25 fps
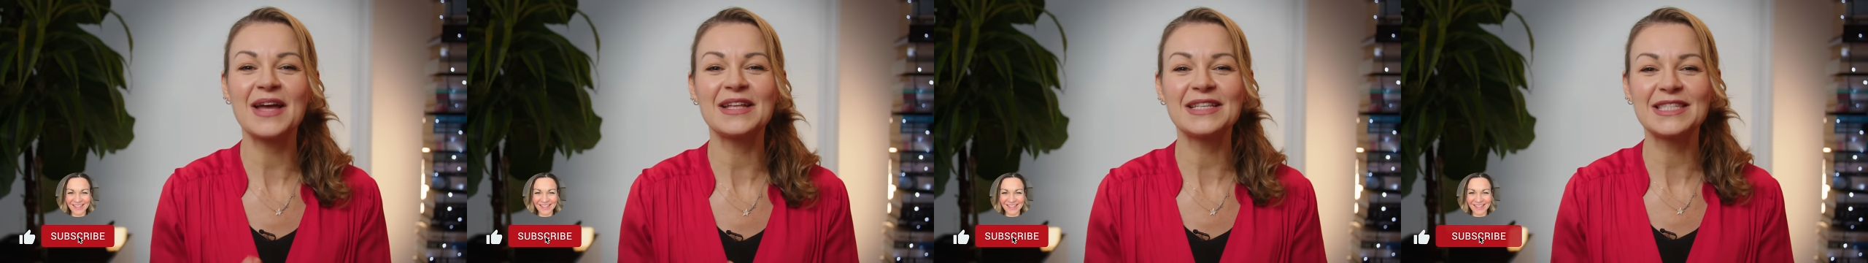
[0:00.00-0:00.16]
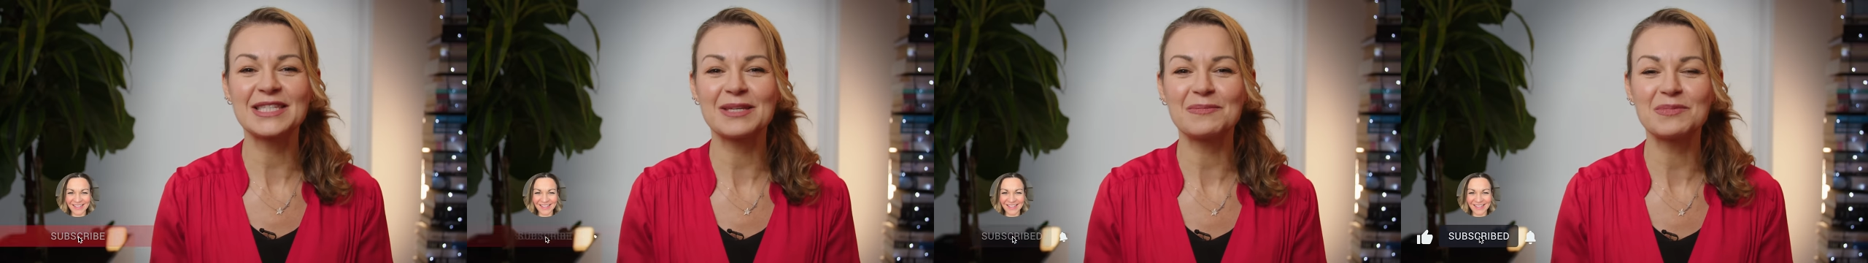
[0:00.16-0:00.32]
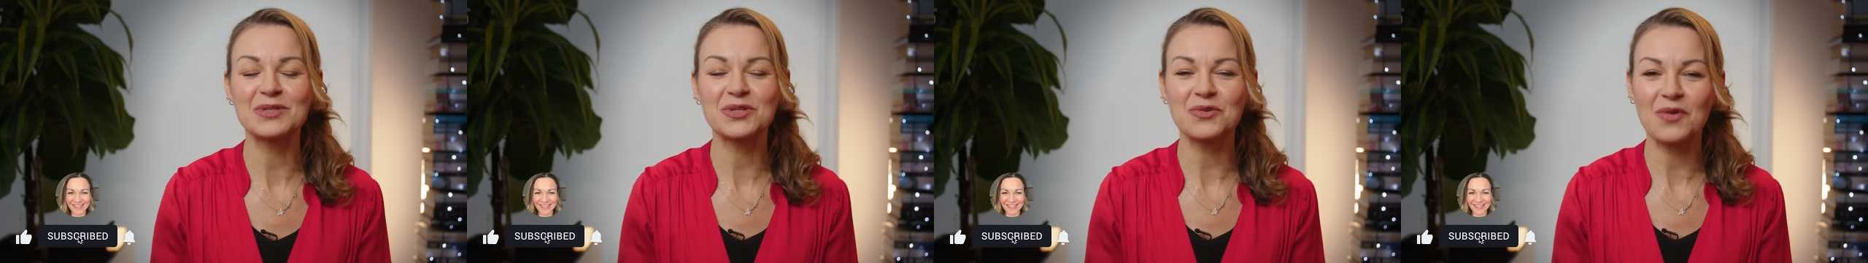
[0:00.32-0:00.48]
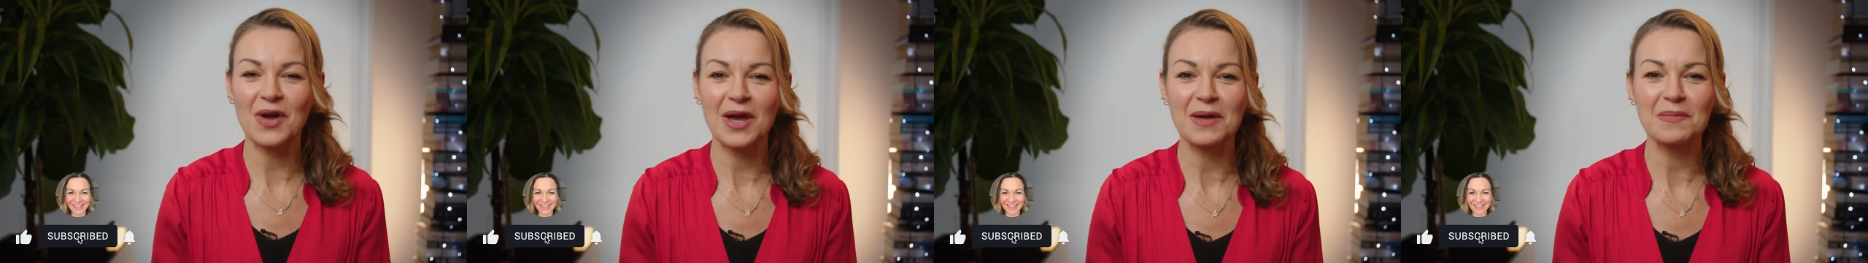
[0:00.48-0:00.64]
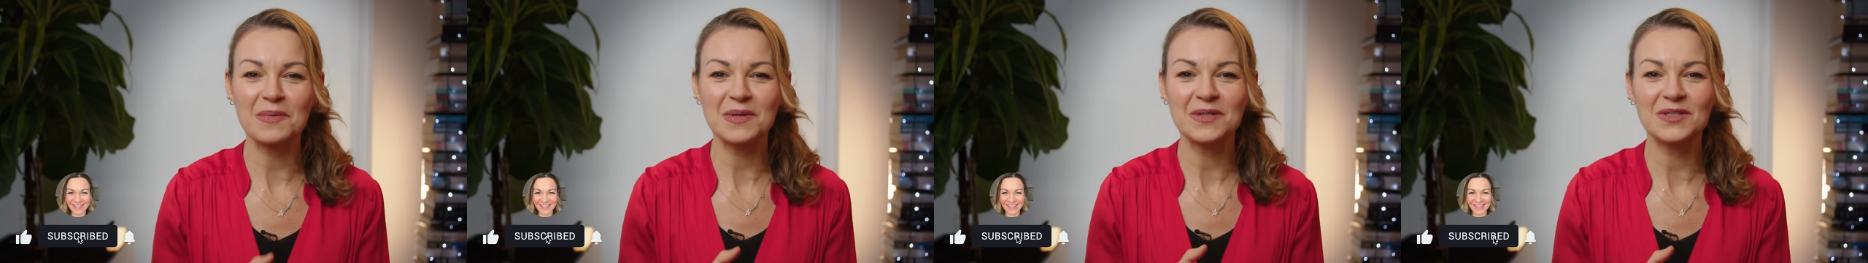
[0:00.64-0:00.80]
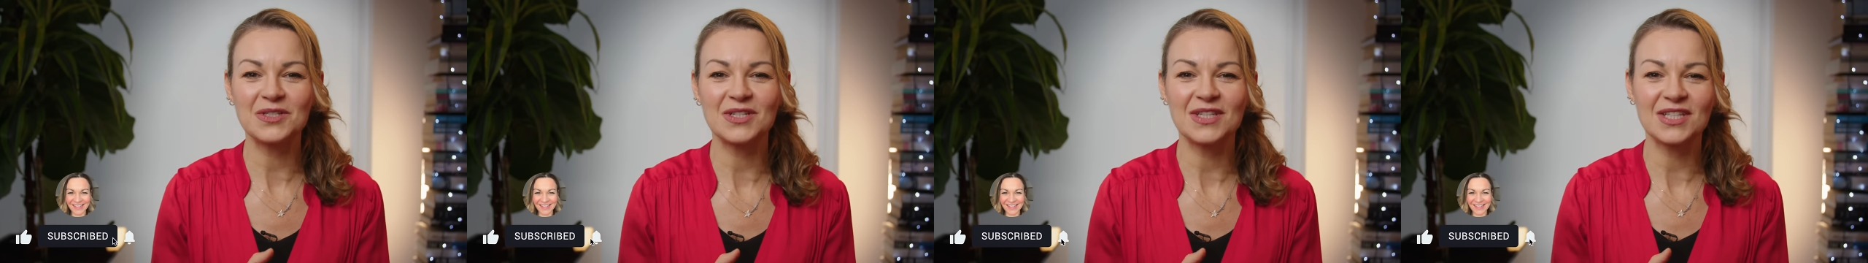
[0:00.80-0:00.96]
and
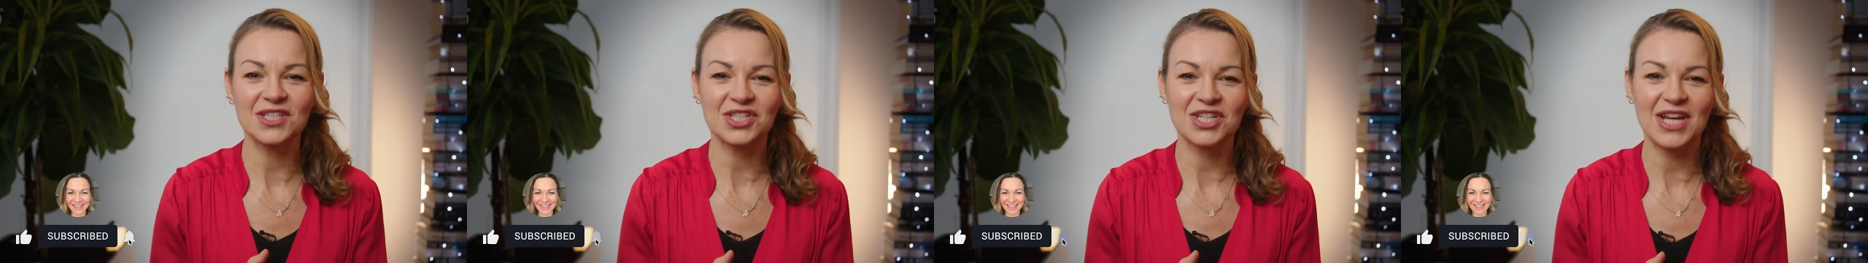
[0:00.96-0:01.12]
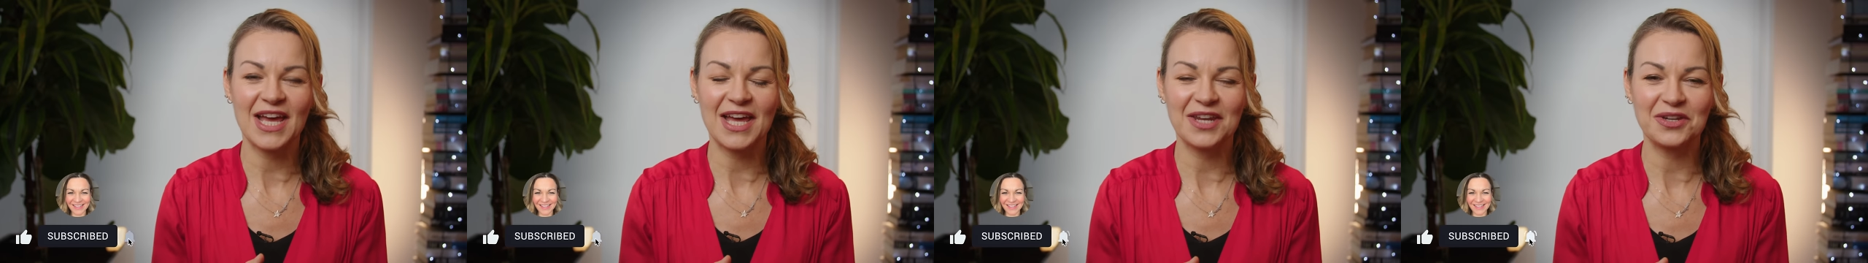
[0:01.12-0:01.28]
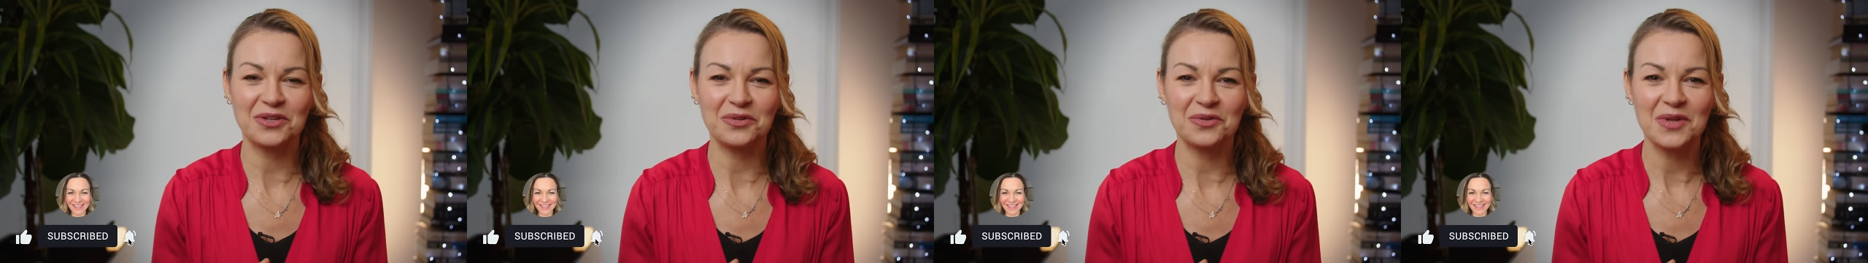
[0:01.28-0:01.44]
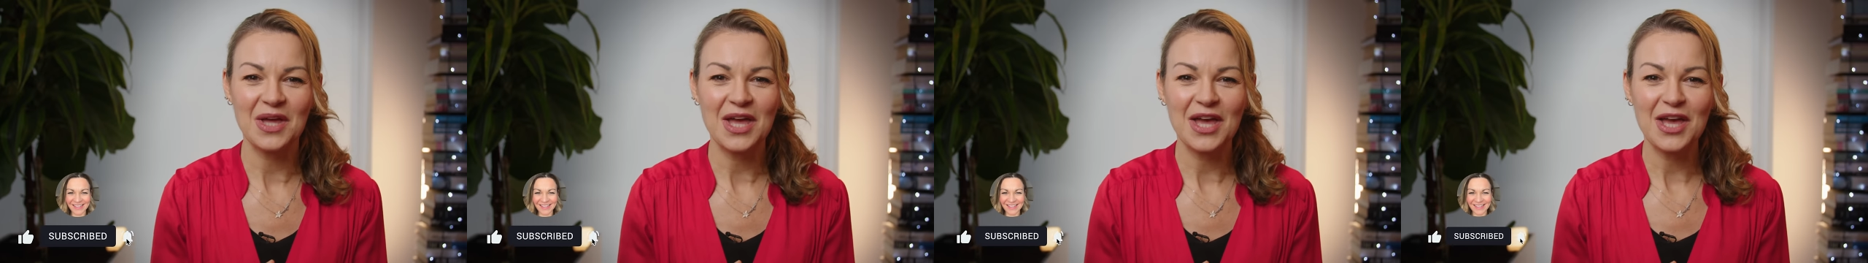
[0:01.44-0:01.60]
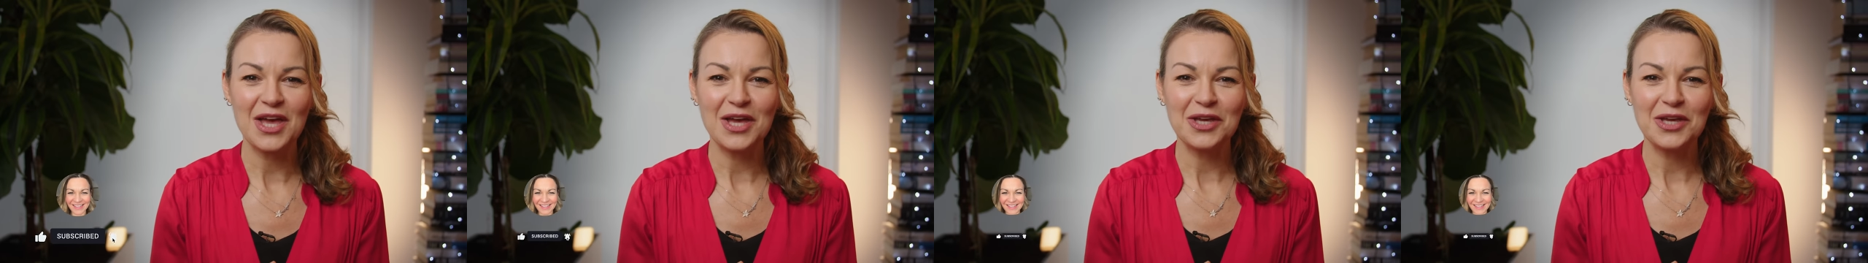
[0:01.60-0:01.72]
subscribing to the channel